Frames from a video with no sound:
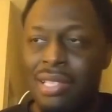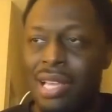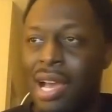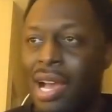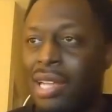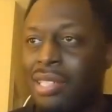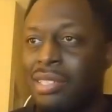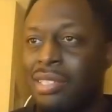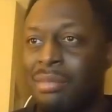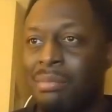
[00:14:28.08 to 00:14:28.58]

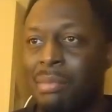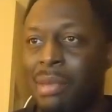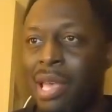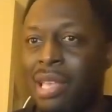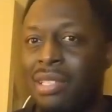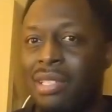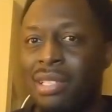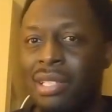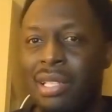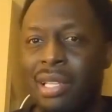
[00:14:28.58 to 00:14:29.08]
toxic
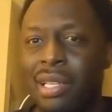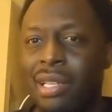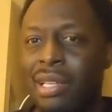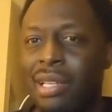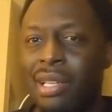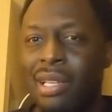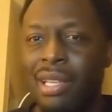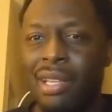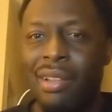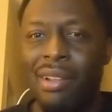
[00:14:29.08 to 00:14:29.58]

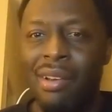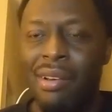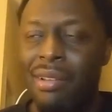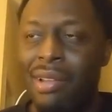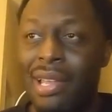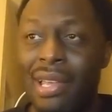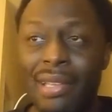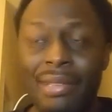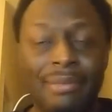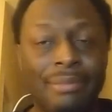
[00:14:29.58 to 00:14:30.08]
masculinity and
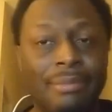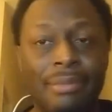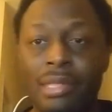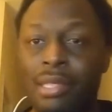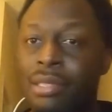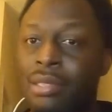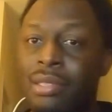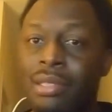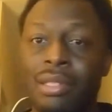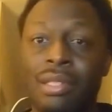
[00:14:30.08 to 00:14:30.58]
all that,
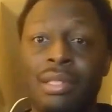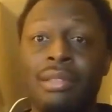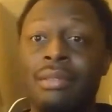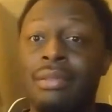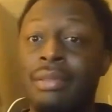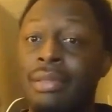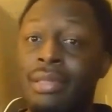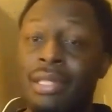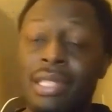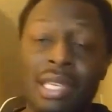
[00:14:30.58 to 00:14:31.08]

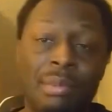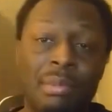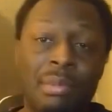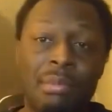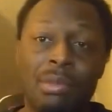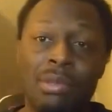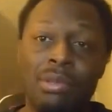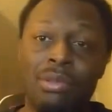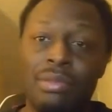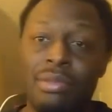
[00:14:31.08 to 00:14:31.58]
keep it
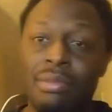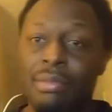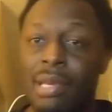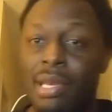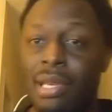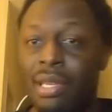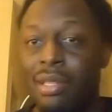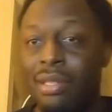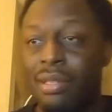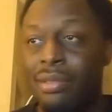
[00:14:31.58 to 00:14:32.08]
moving,
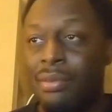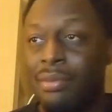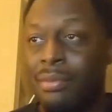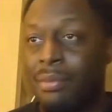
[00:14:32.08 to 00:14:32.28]
man.